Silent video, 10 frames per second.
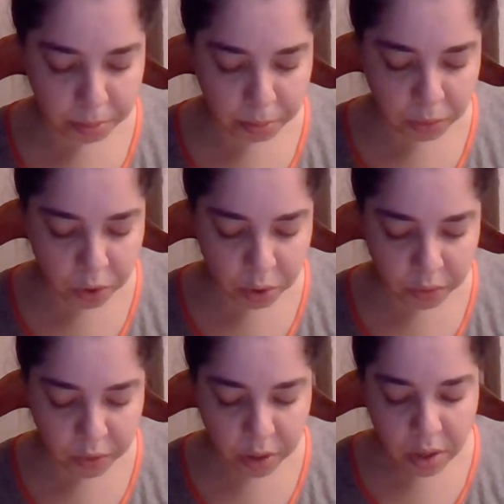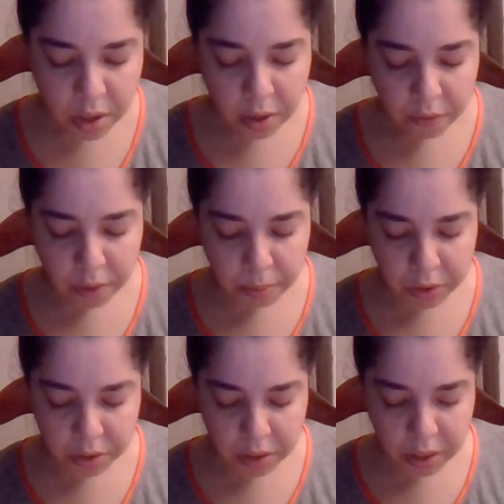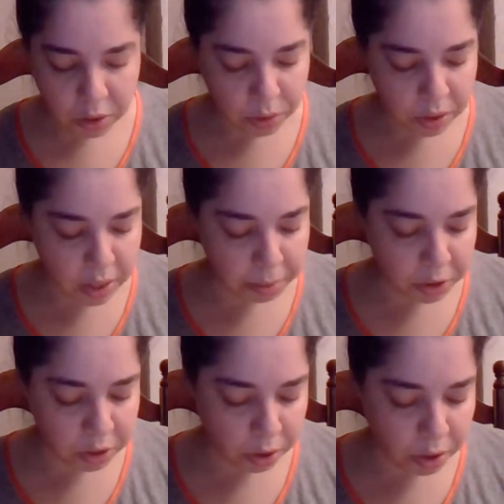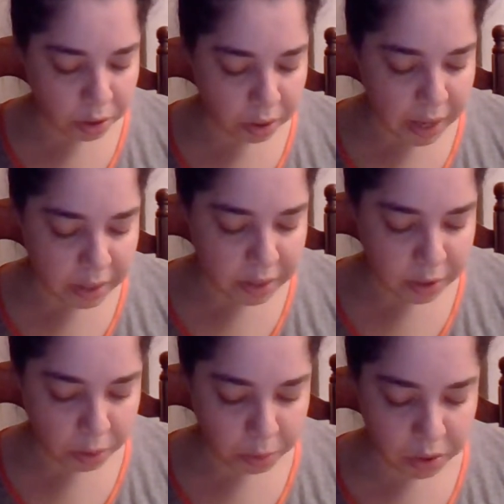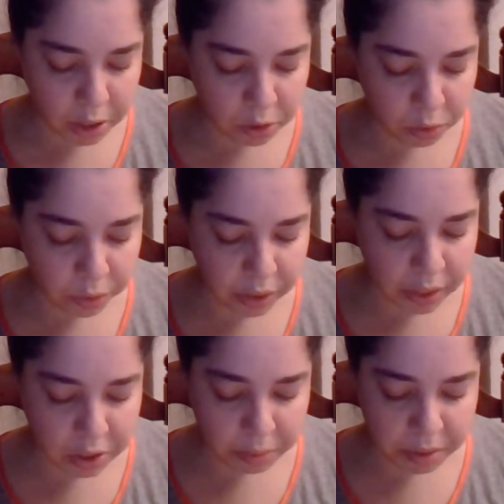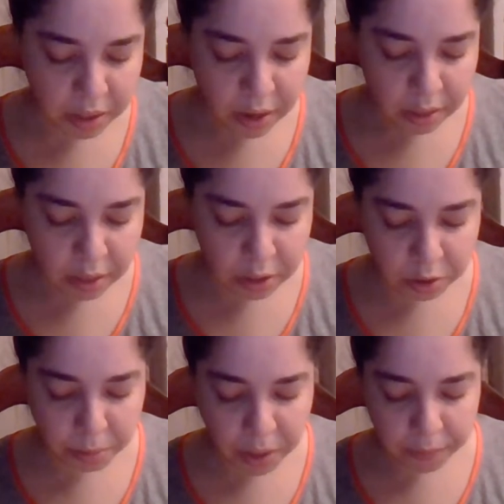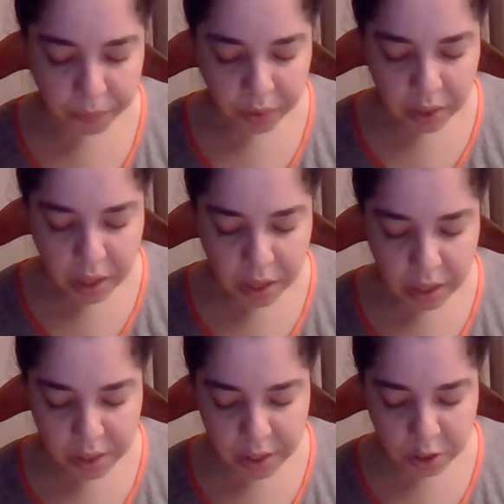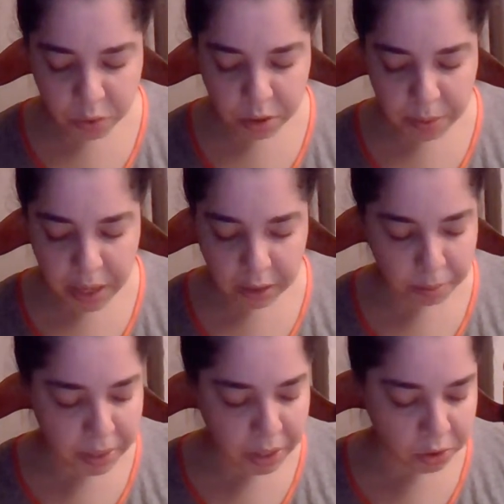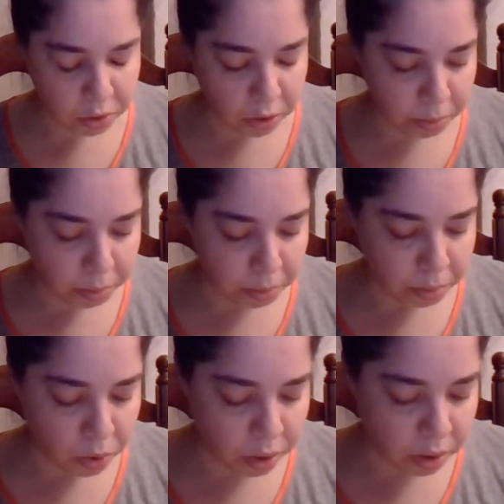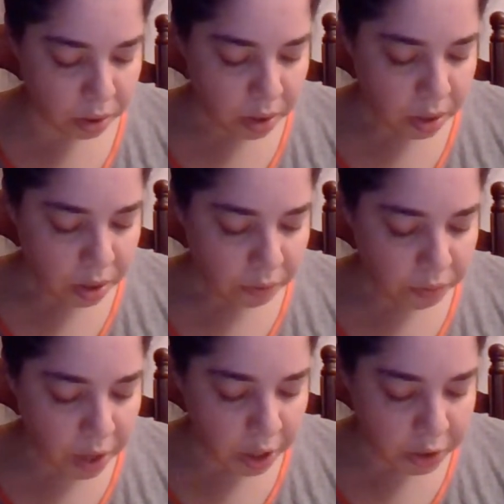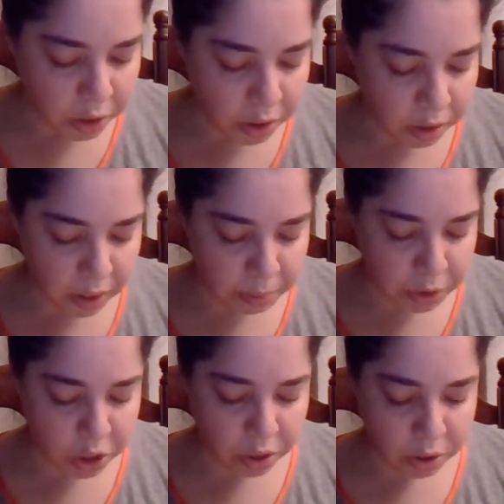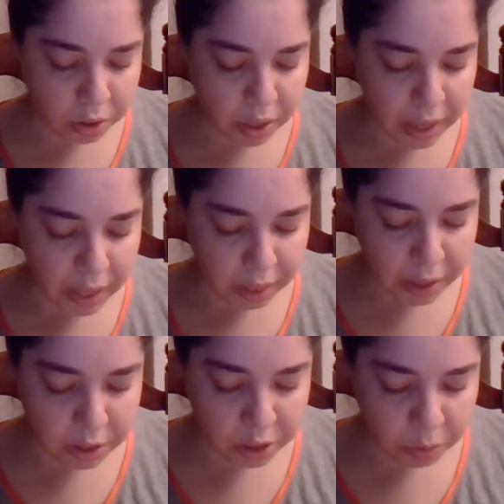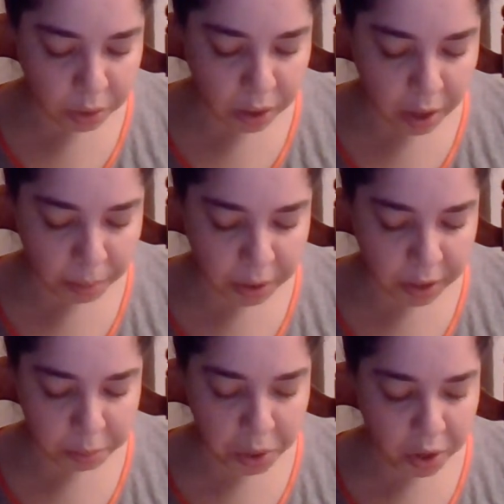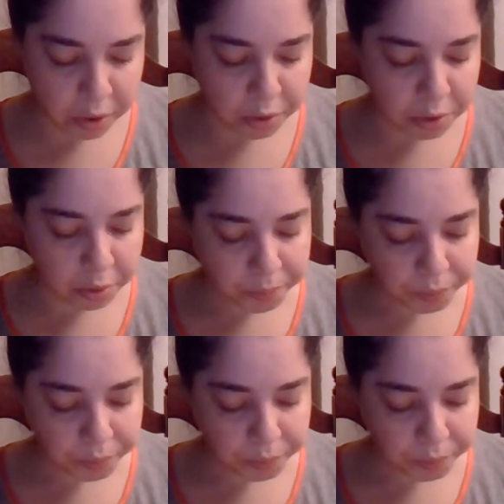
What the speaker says: Moreover, females tend to establish longer-lasting homosexual relationships than do men. In this respect, males are more volatile, immature, and less reliable as partners.